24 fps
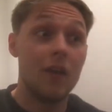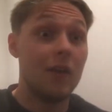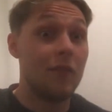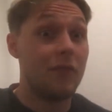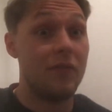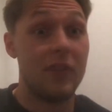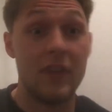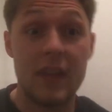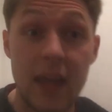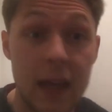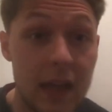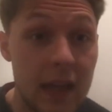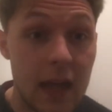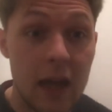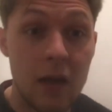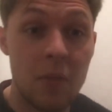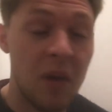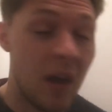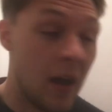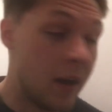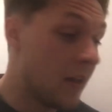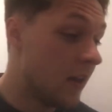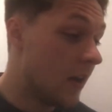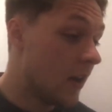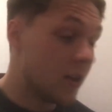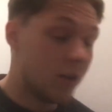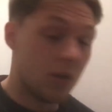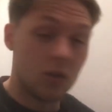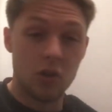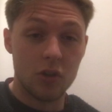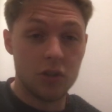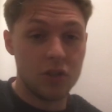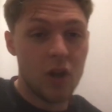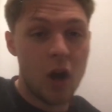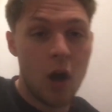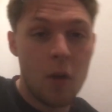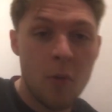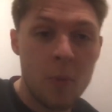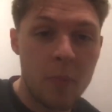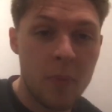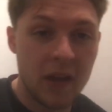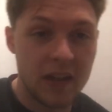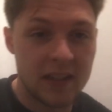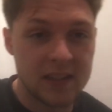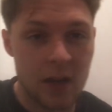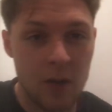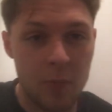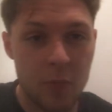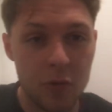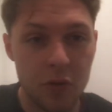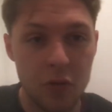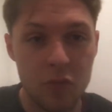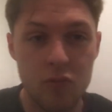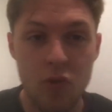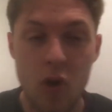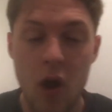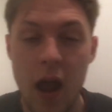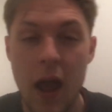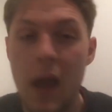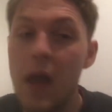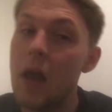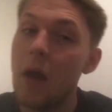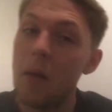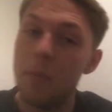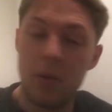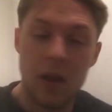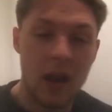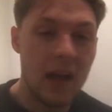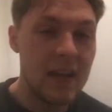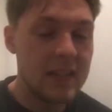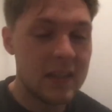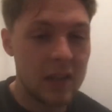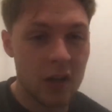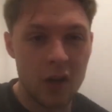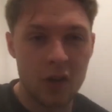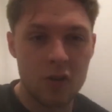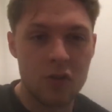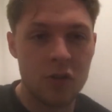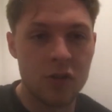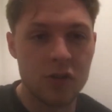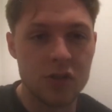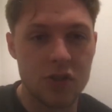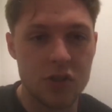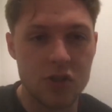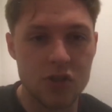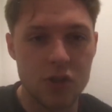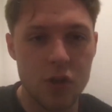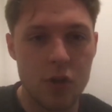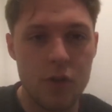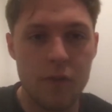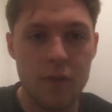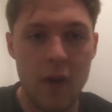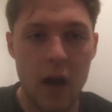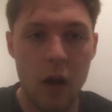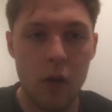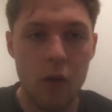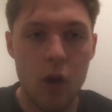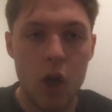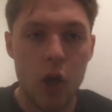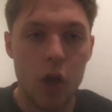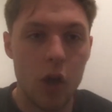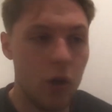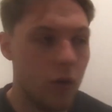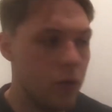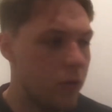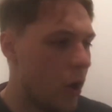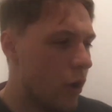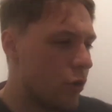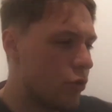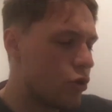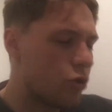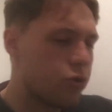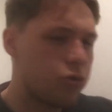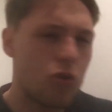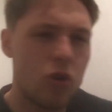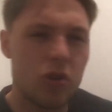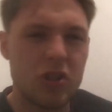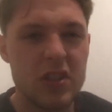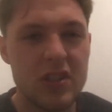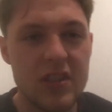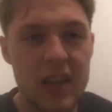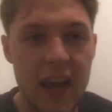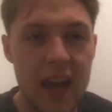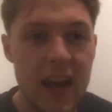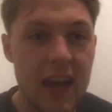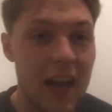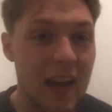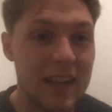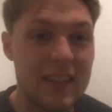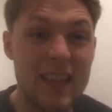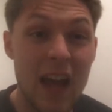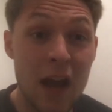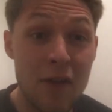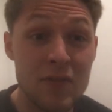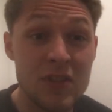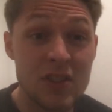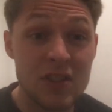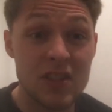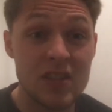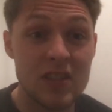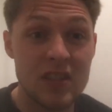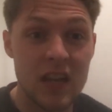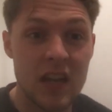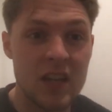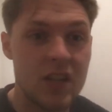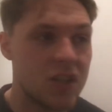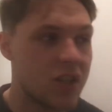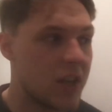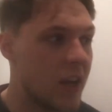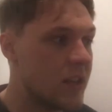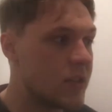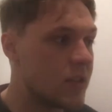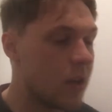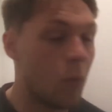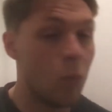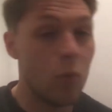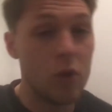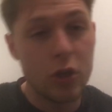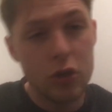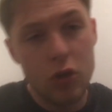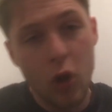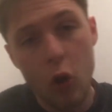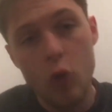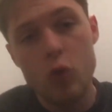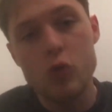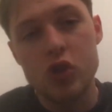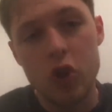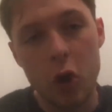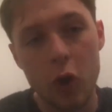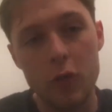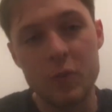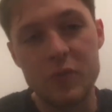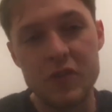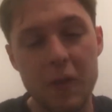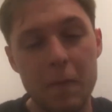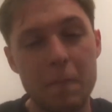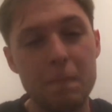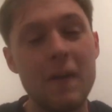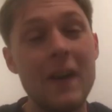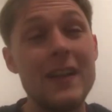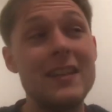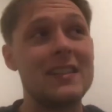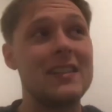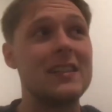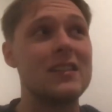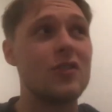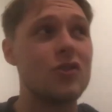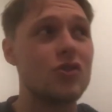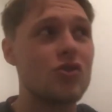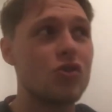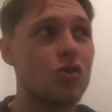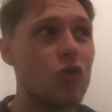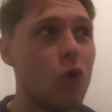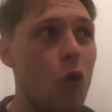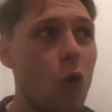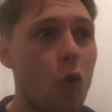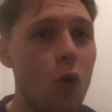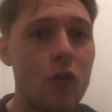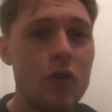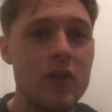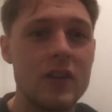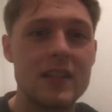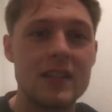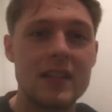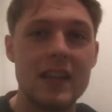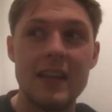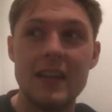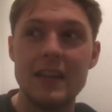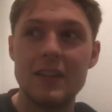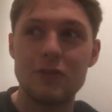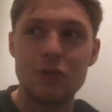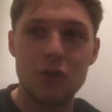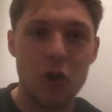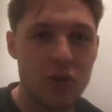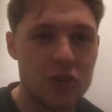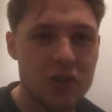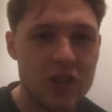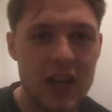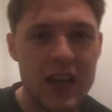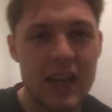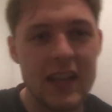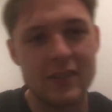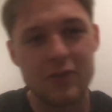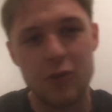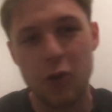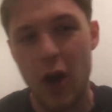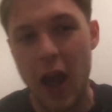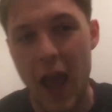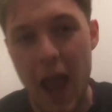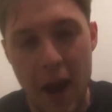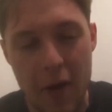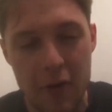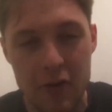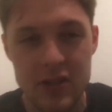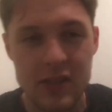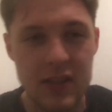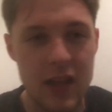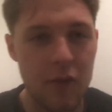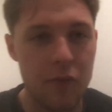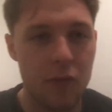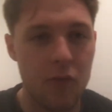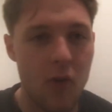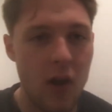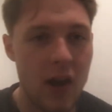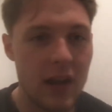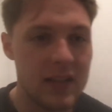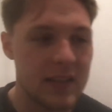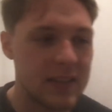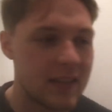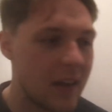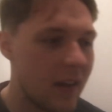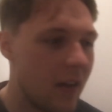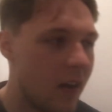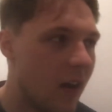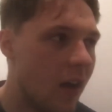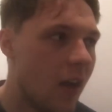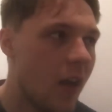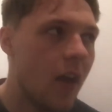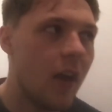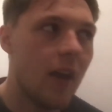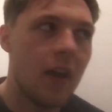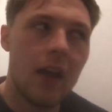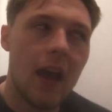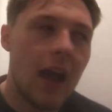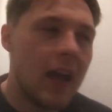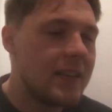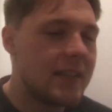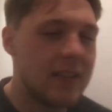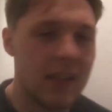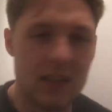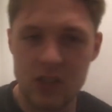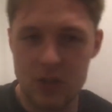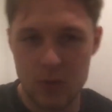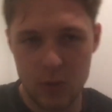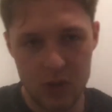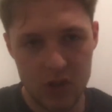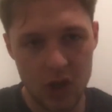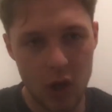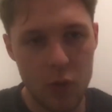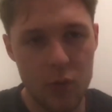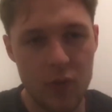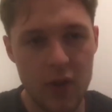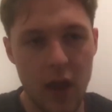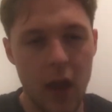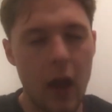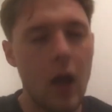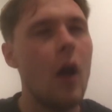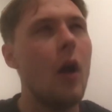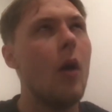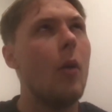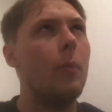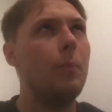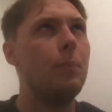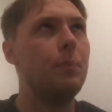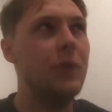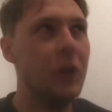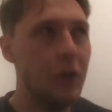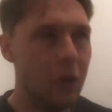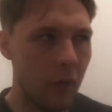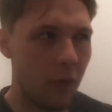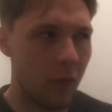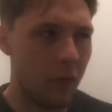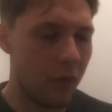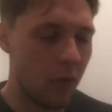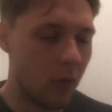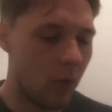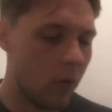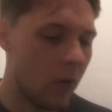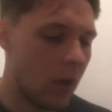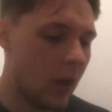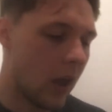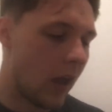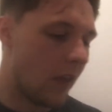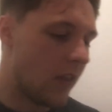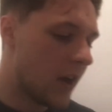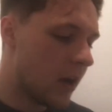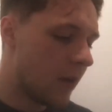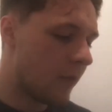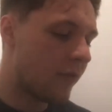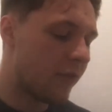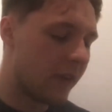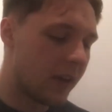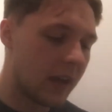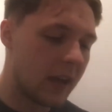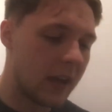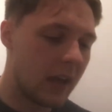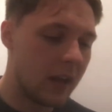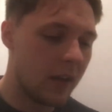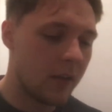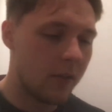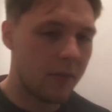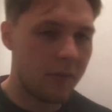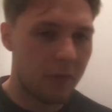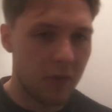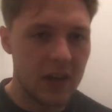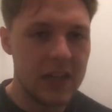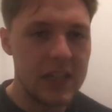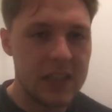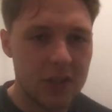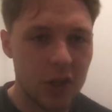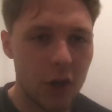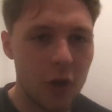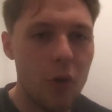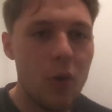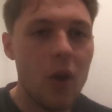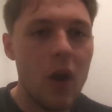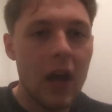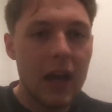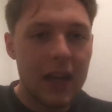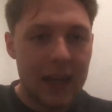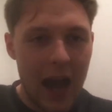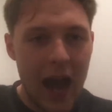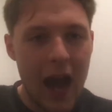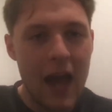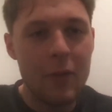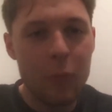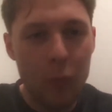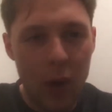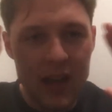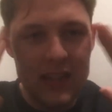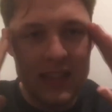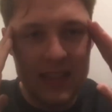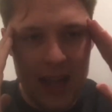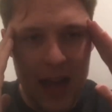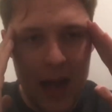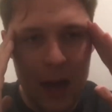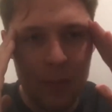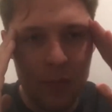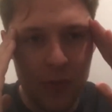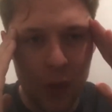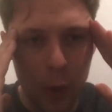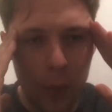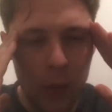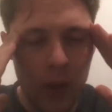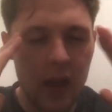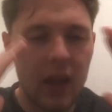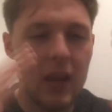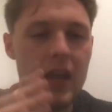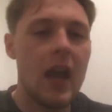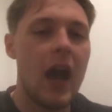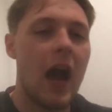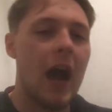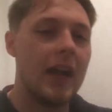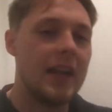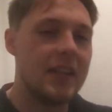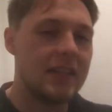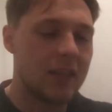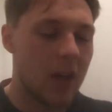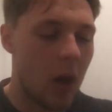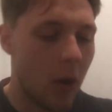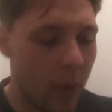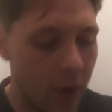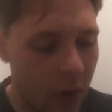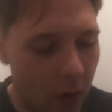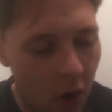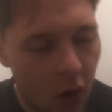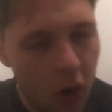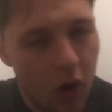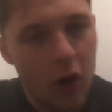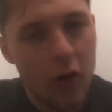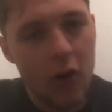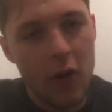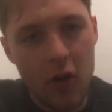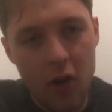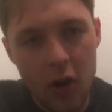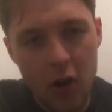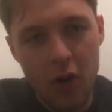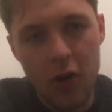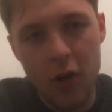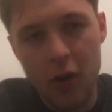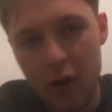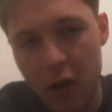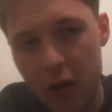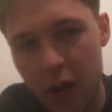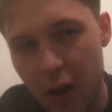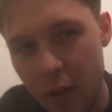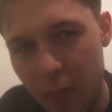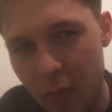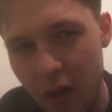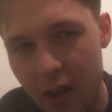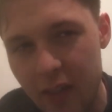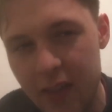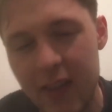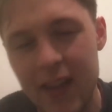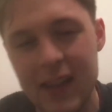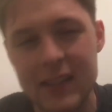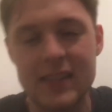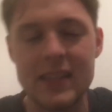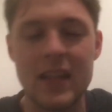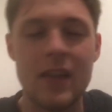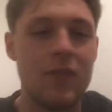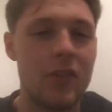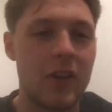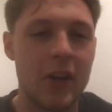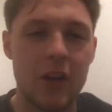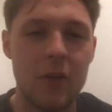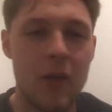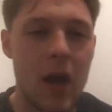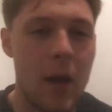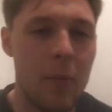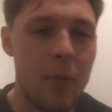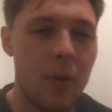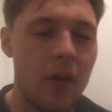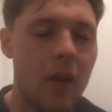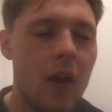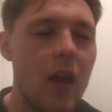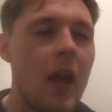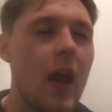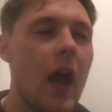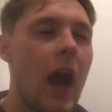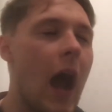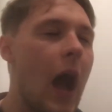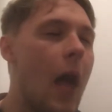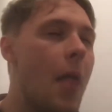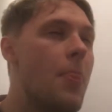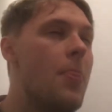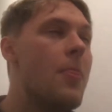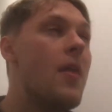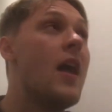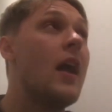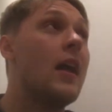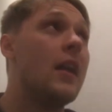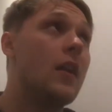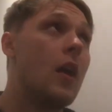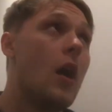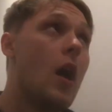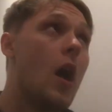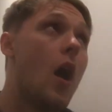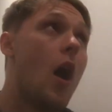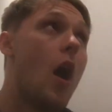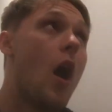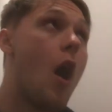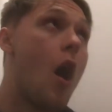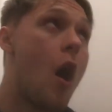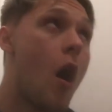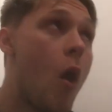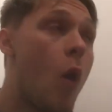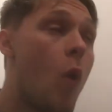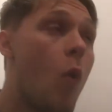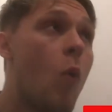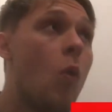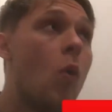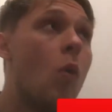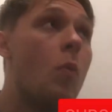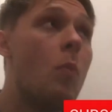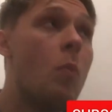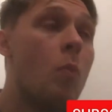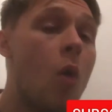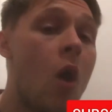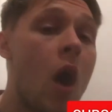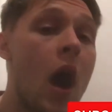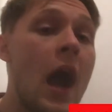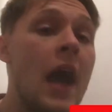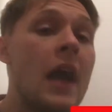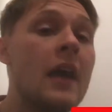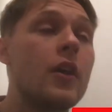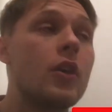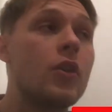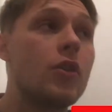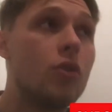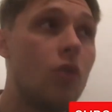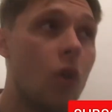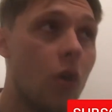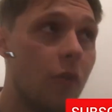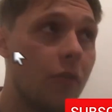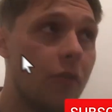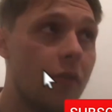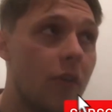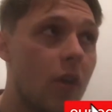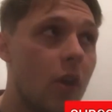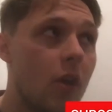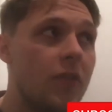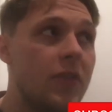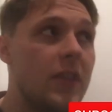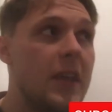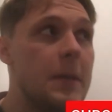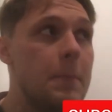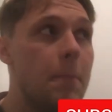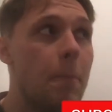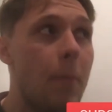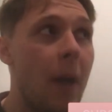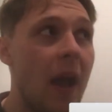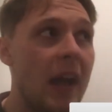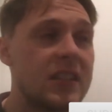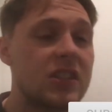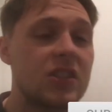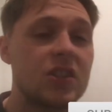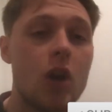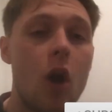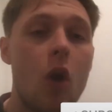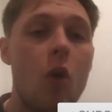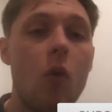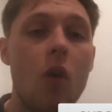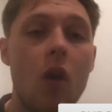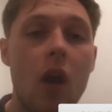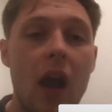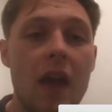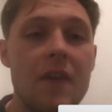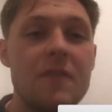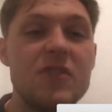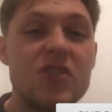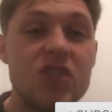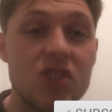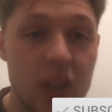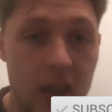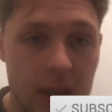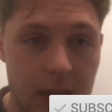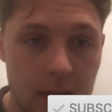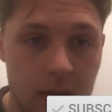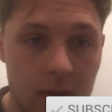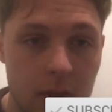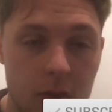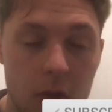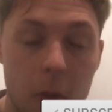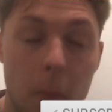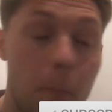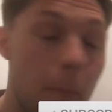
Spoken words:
Forget that, man. You've got Yama picks up on the right, plays it across to Soufal, who crosses it in, and Davinson Sanchez. And we know Tottenham's defence is notoriously dodgy. It's got errors left, right and centre. Heads it into his own net. Beautiful. And then I'm thinking, 3-2, can West Ham do it? And it's going on and on and on. And I'm like, that's never going to happen. And then, oh my God. The best goal I have seen. The